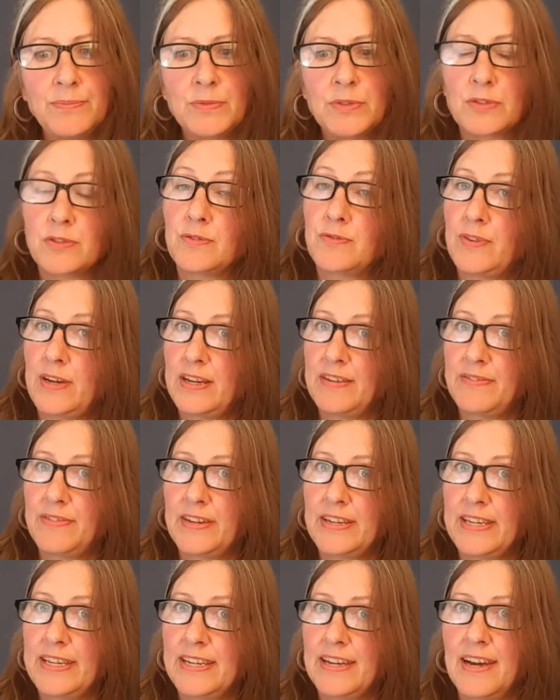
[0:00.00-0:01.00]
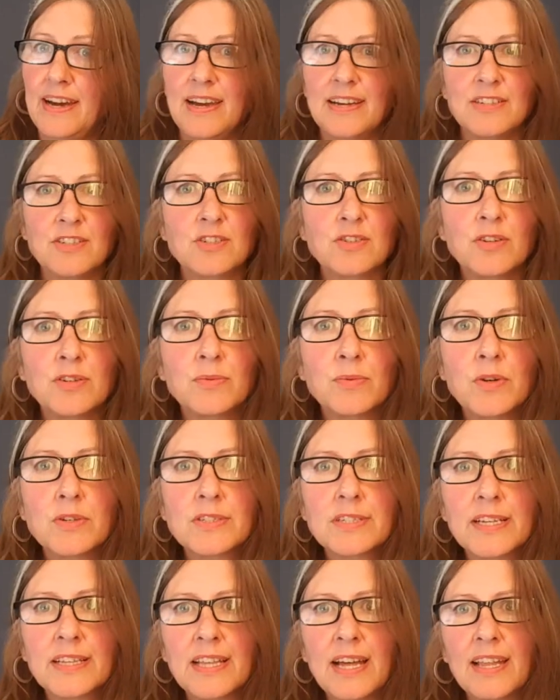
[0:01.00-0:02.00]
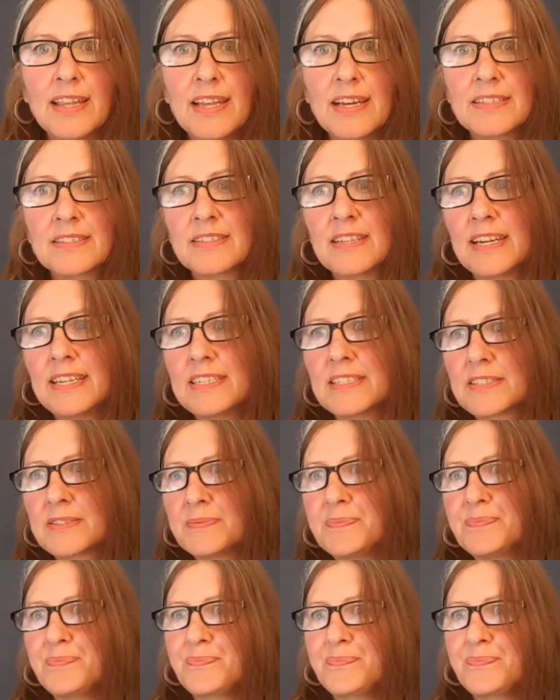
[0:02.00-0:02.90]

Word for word: which is very funny. I enjoyed watching that last night.